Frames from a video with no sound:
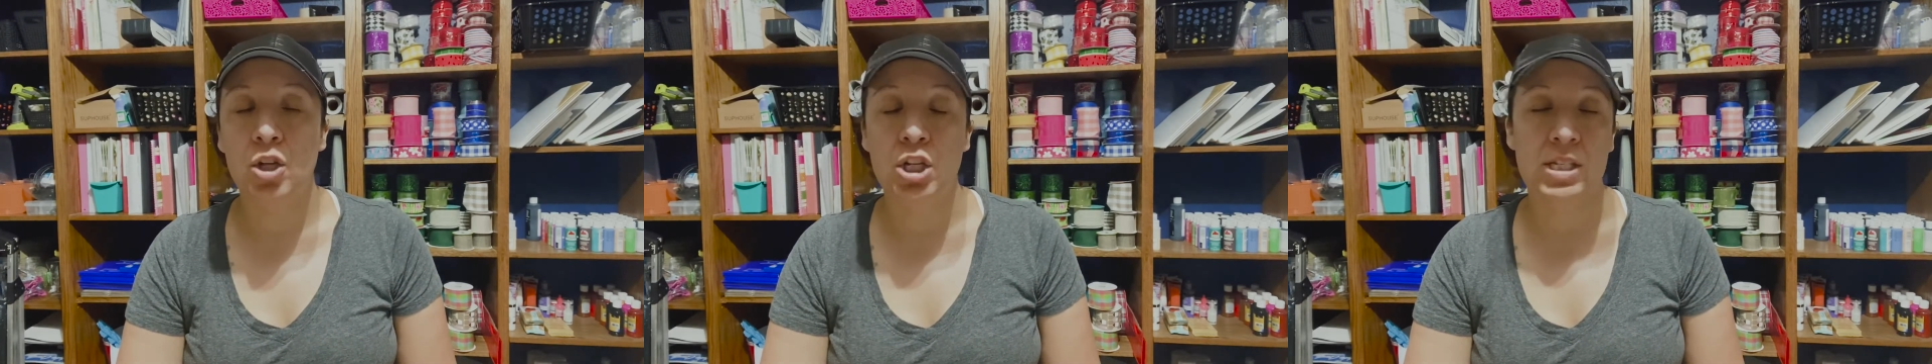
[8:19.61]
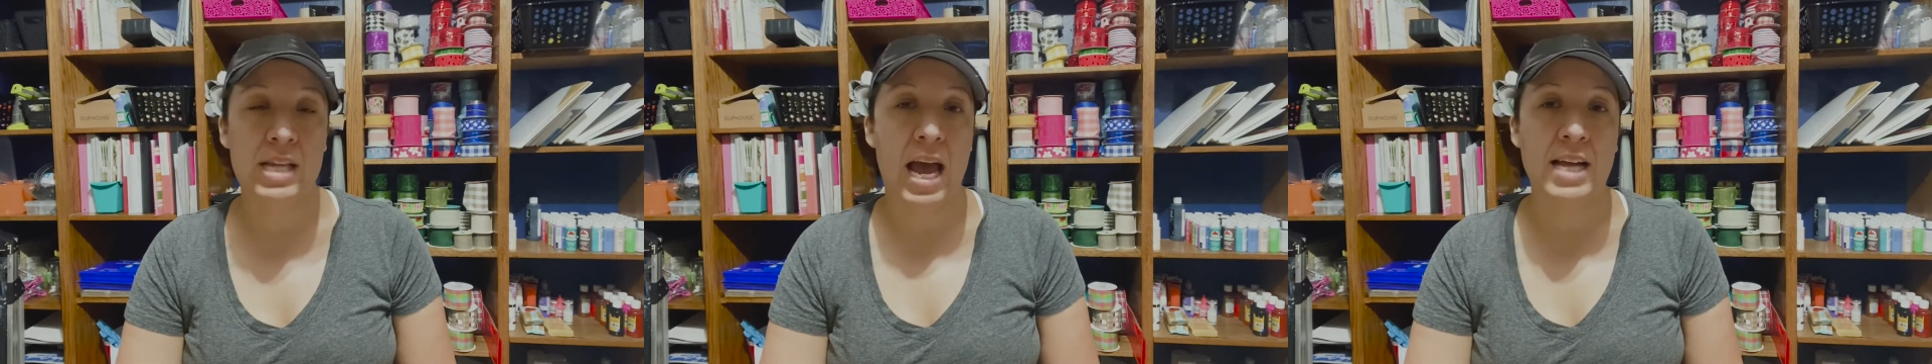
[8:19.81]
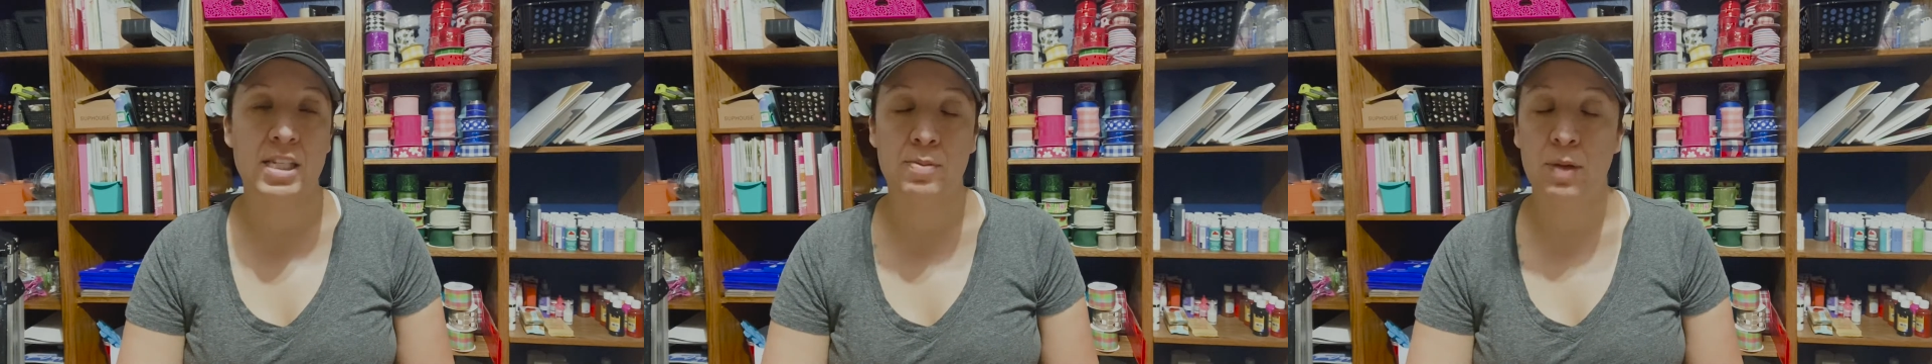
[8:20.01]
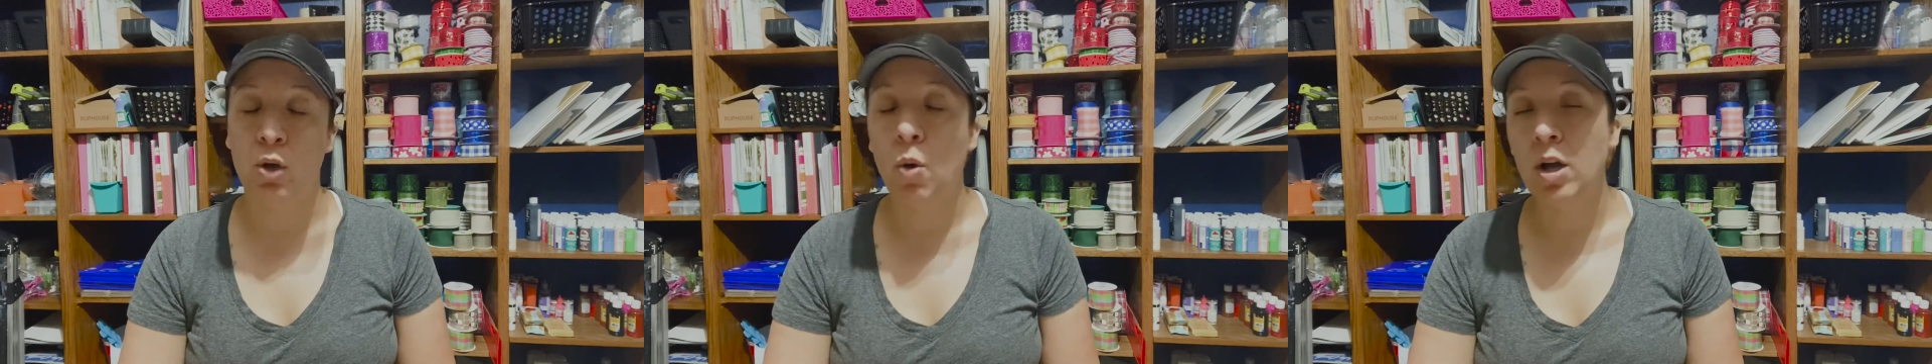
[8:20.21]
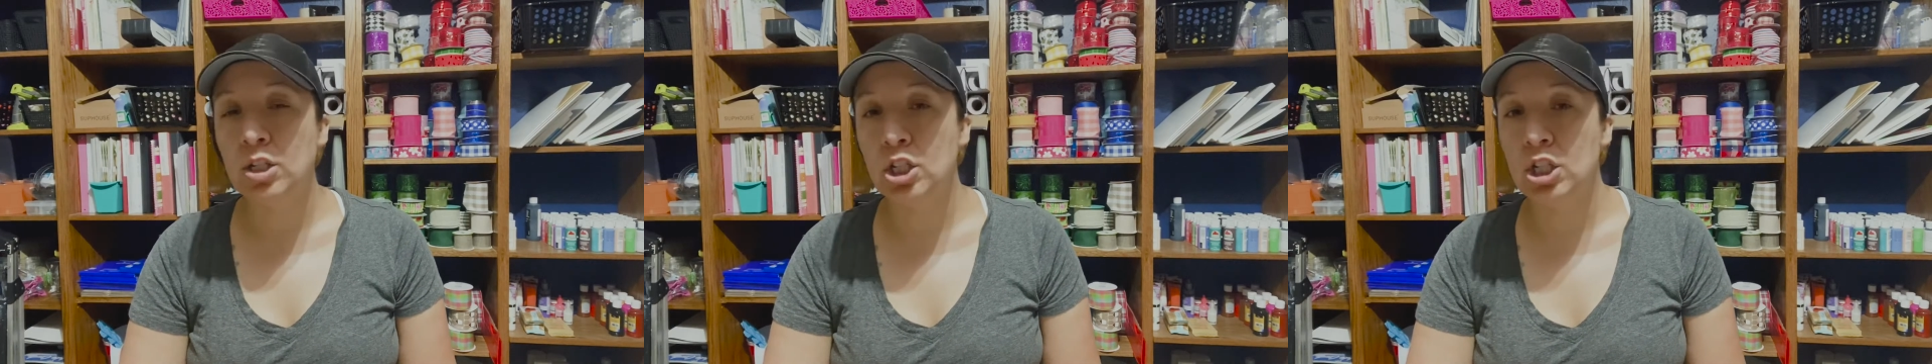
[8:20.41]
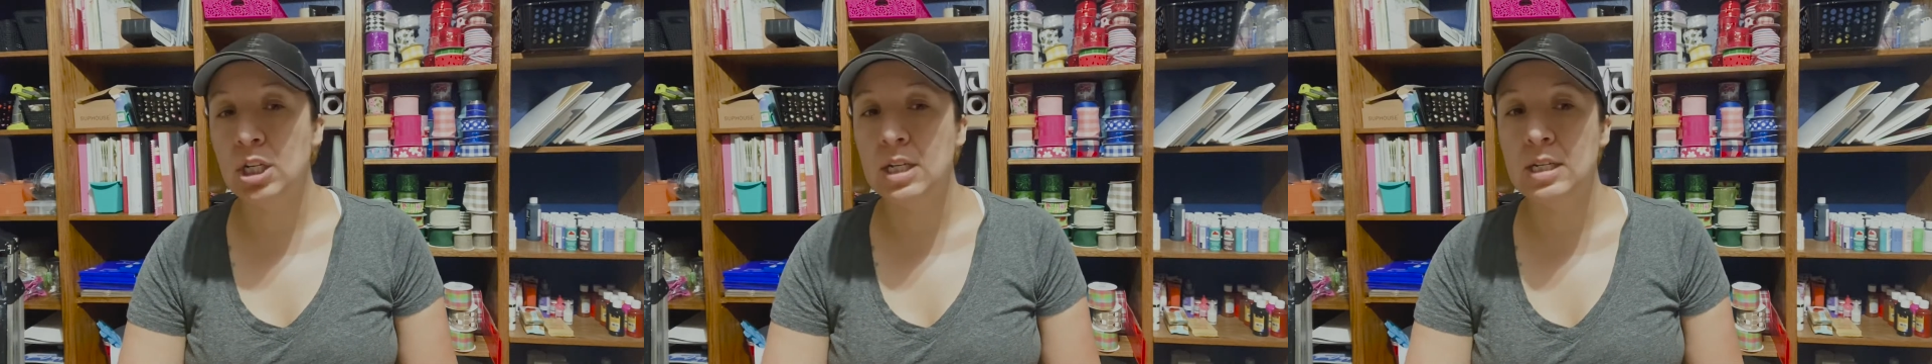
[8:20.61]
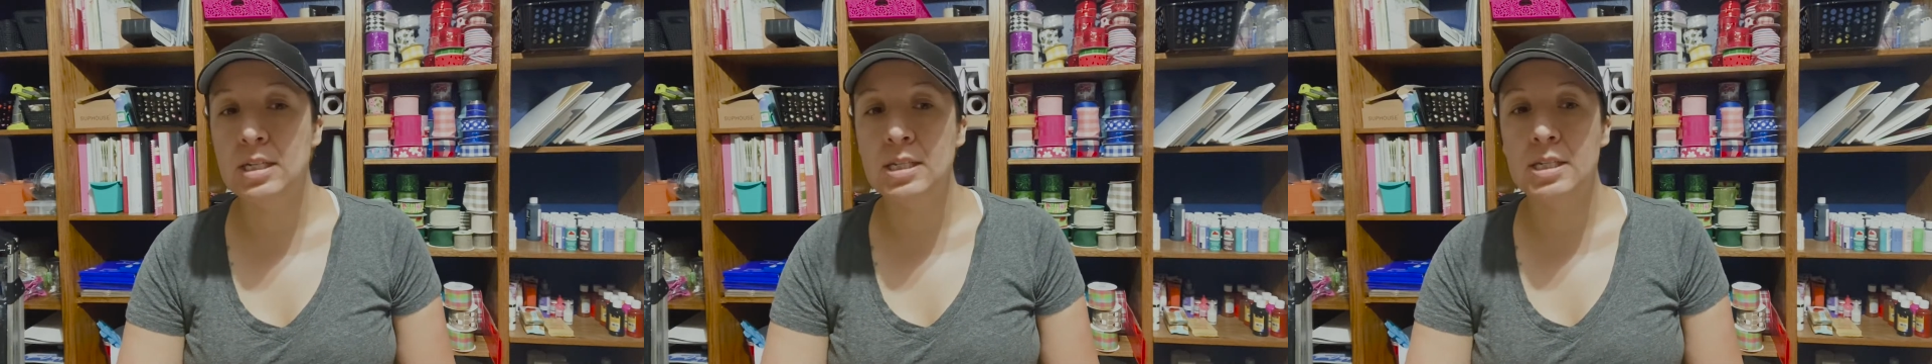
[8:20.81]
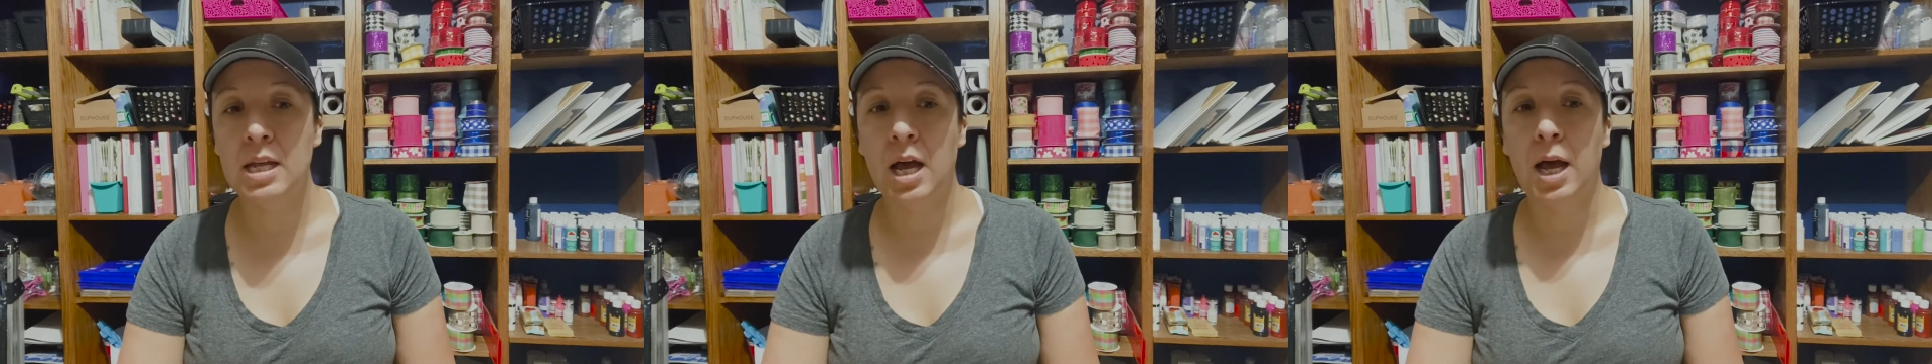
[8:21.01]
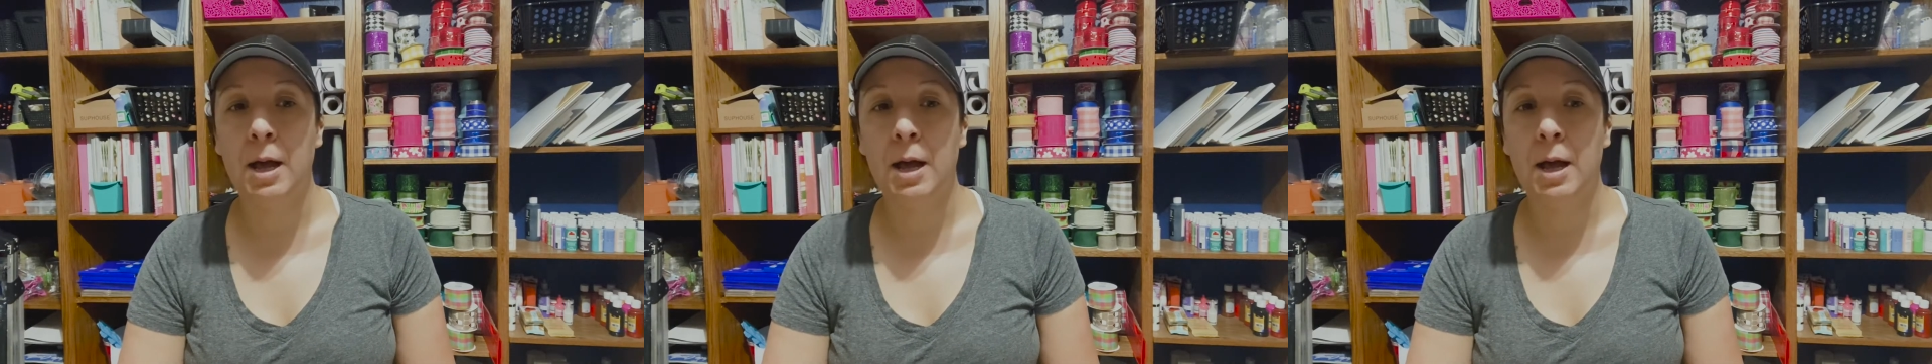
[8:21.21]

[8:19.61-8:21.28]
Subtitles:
just asked me questions